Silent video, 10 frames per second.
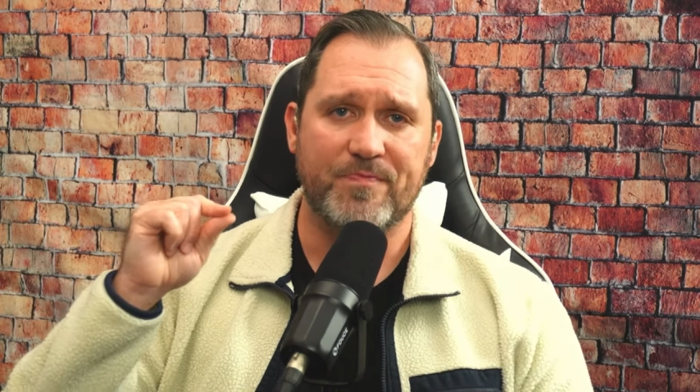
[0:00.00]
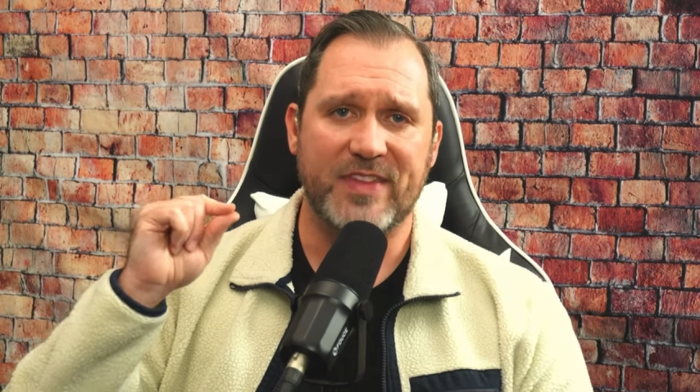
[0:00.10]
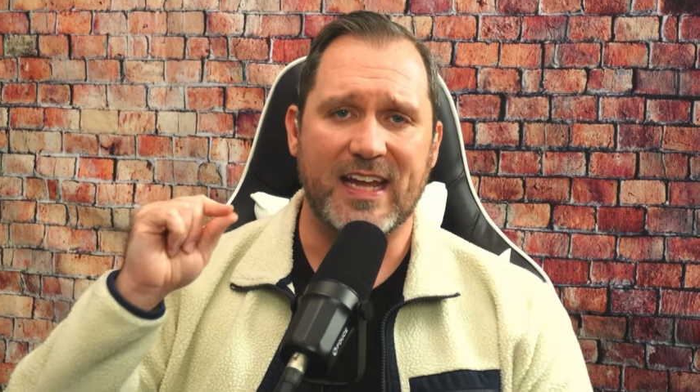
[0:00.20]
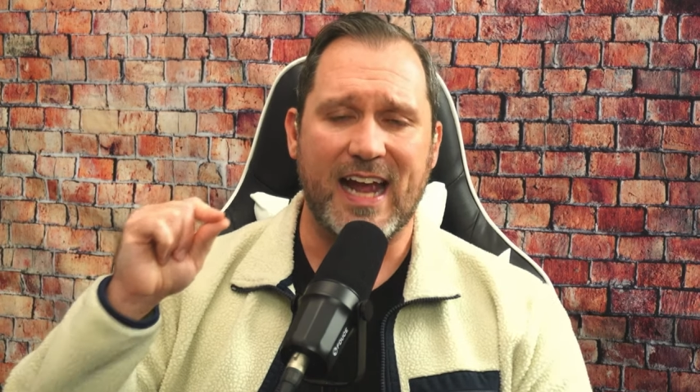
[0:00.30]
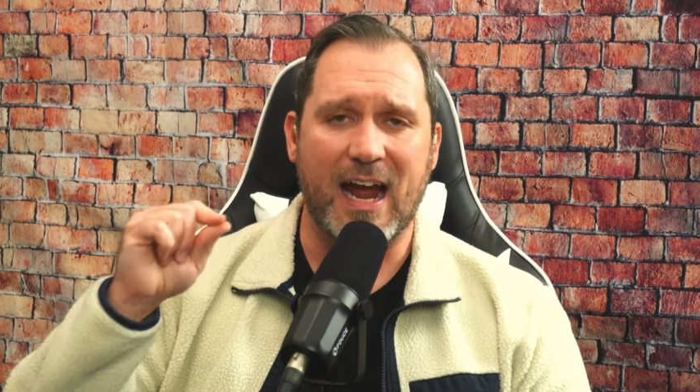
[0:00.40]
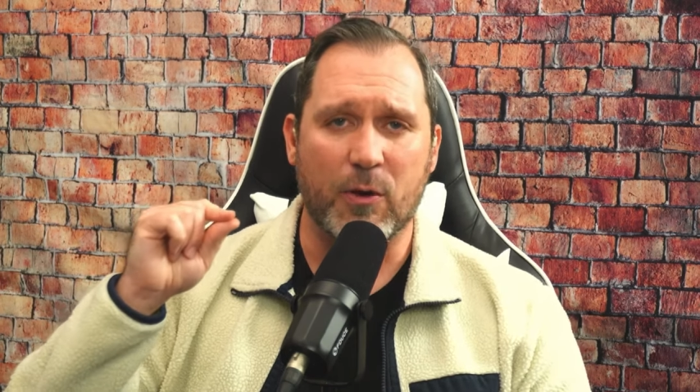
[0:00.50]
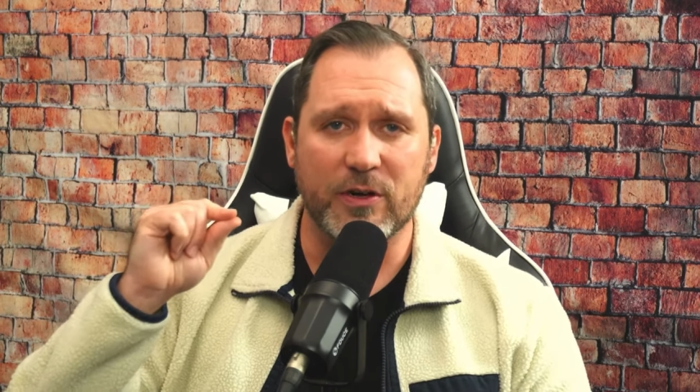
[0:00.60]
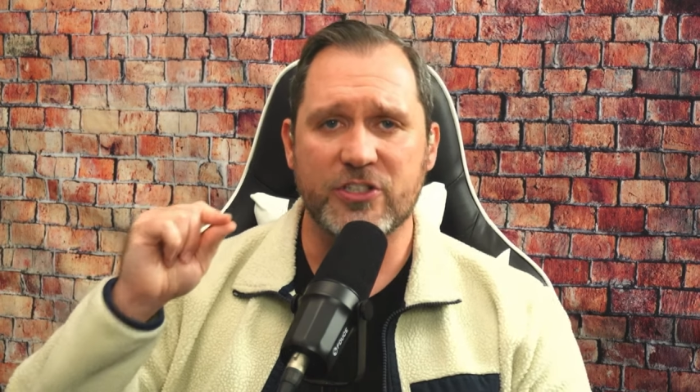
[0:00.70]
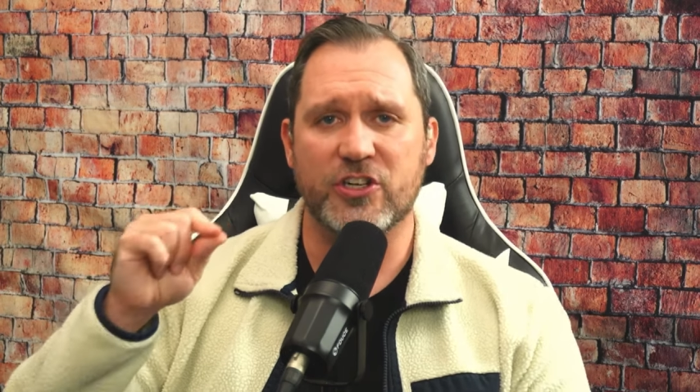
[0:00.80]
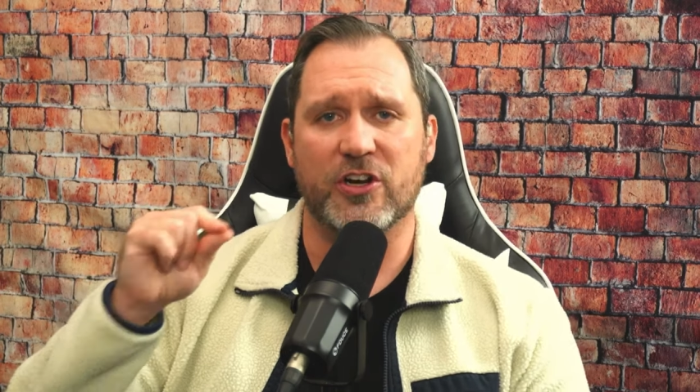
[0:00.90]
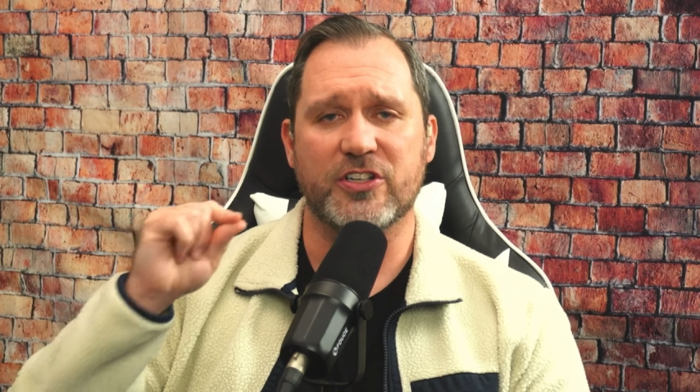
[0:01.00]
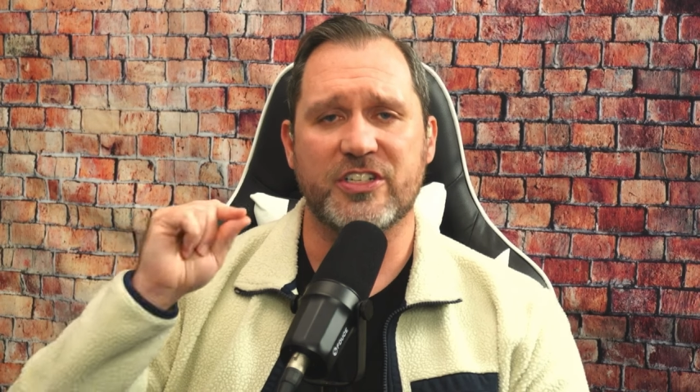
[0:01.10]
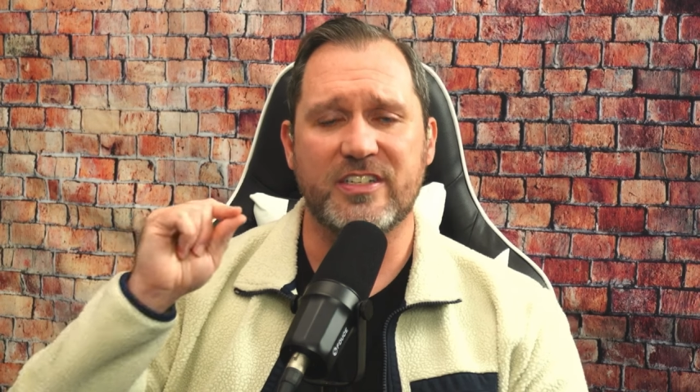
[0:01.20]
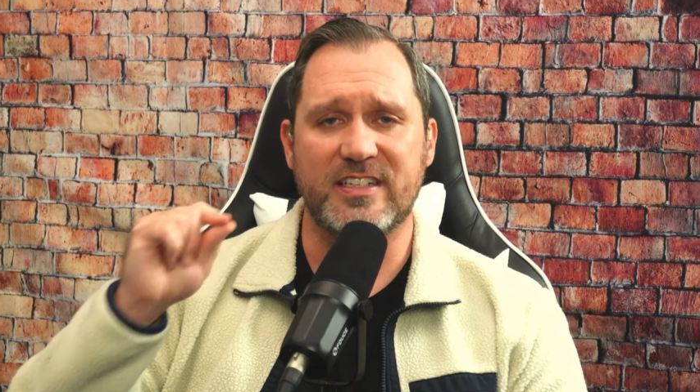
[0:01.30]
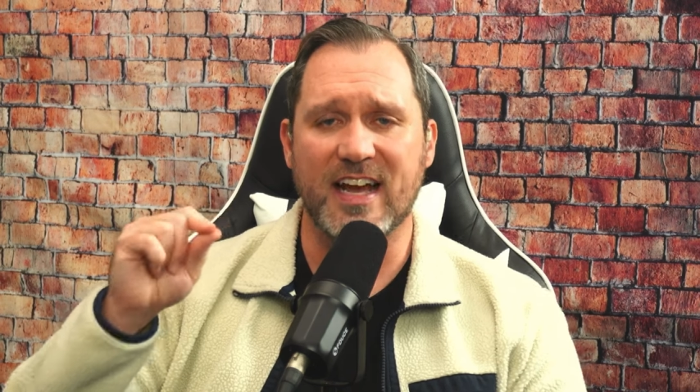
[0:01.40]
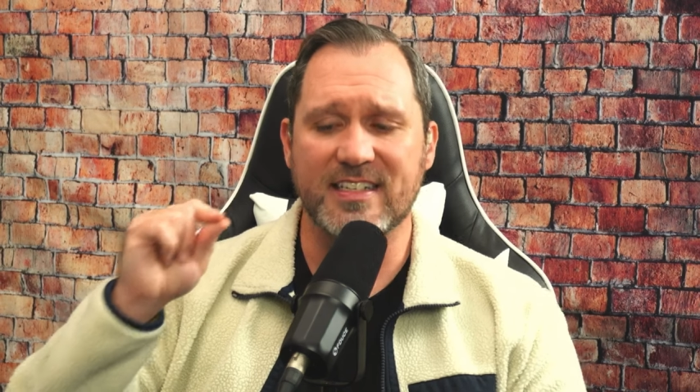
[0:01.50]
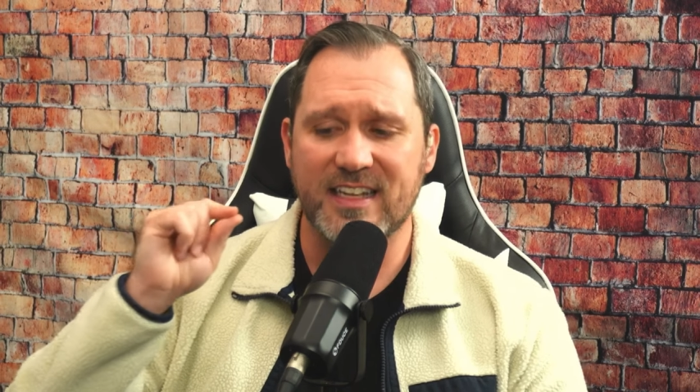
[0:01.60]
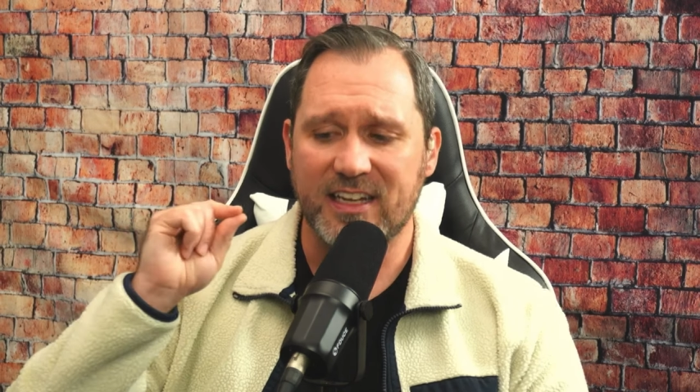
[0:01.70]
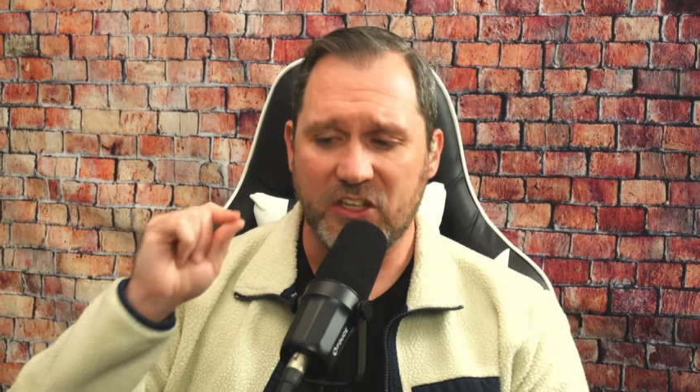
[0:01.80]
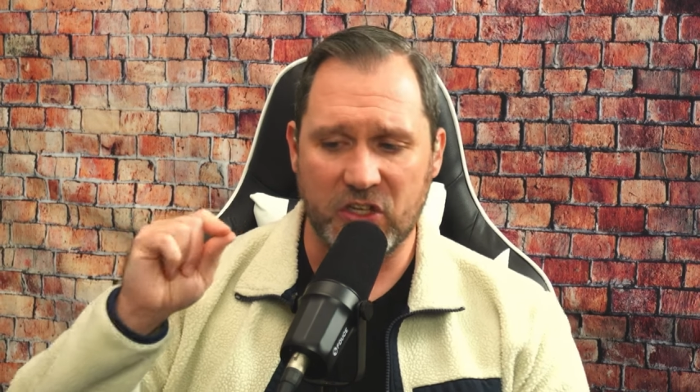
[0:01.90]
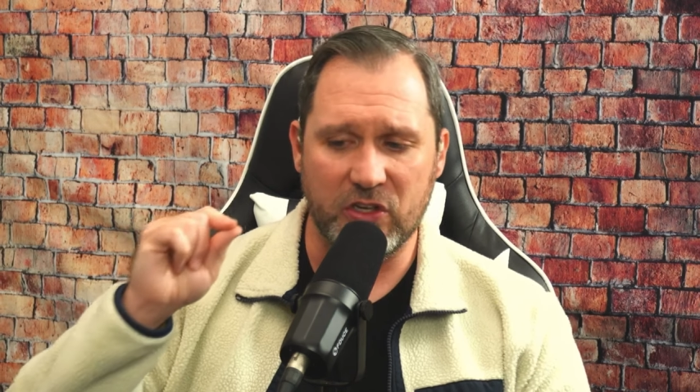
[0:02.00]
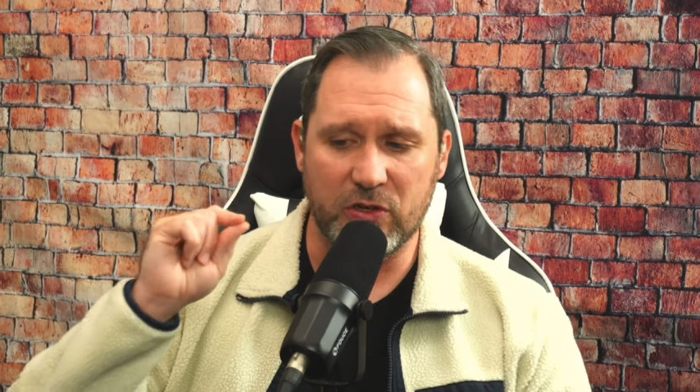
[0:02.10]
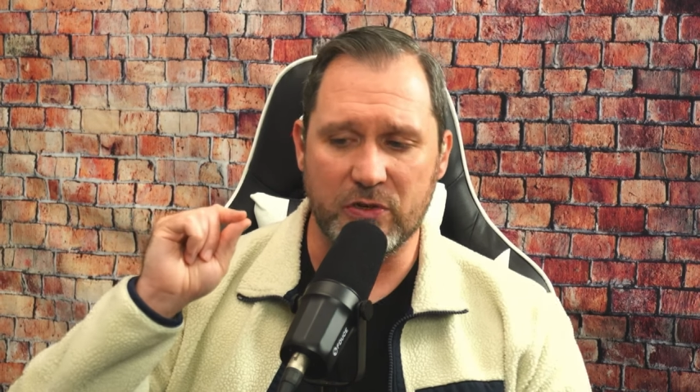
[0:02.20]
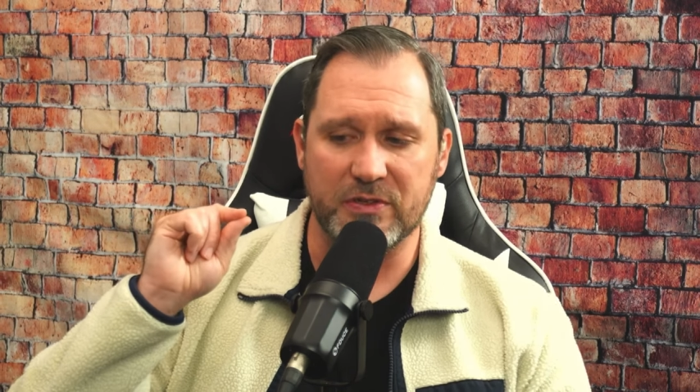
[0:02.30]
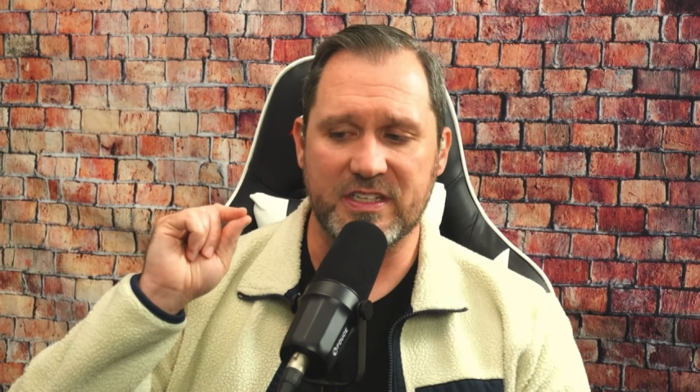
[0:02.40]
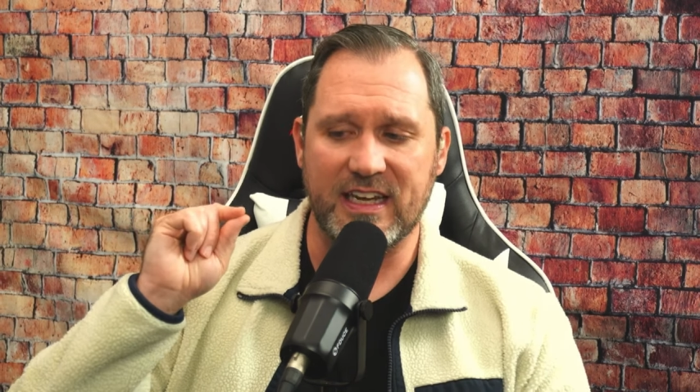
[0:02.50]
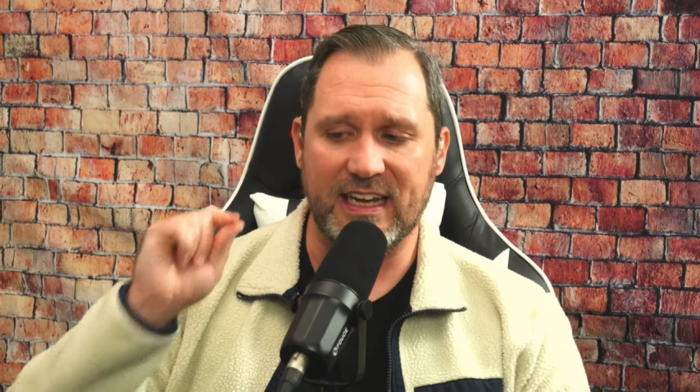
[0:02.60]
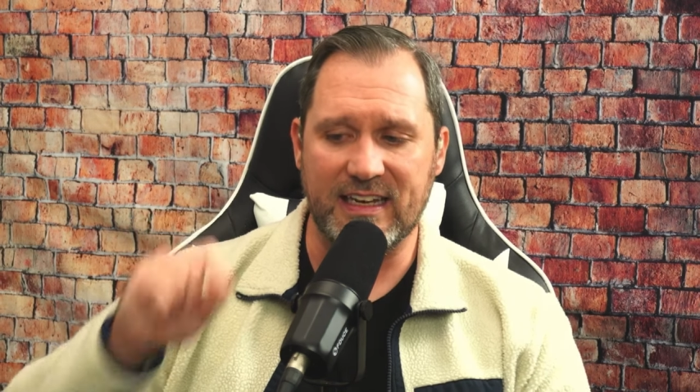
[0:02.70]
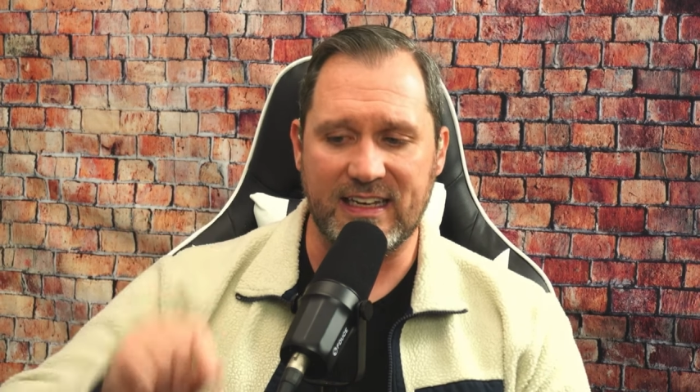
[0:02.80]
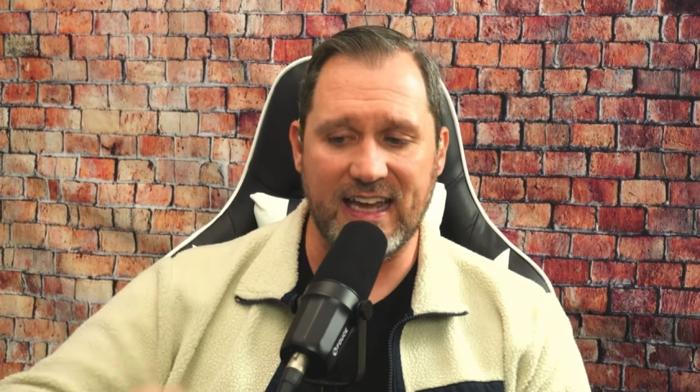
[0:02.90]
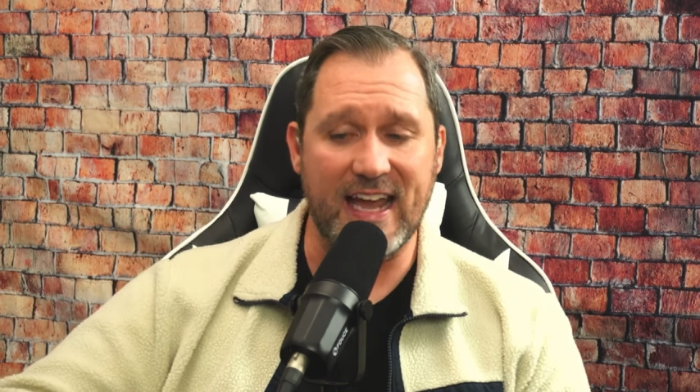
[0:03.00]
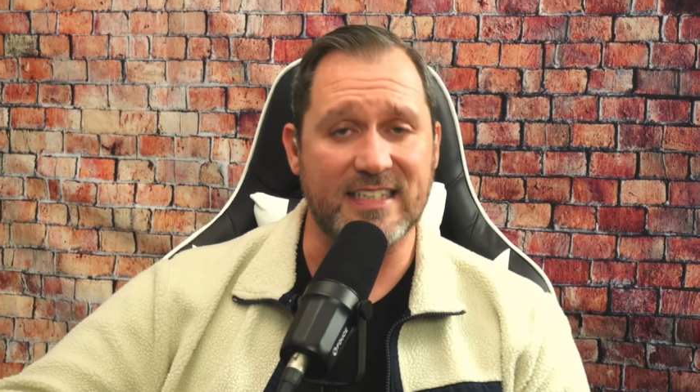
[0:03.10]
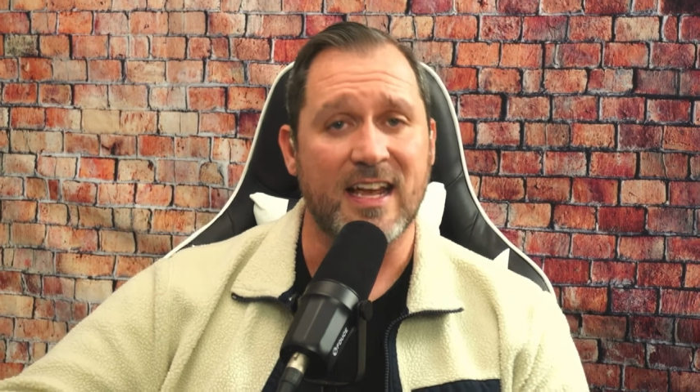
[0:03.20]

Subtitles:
that our church doesn't use NDAs.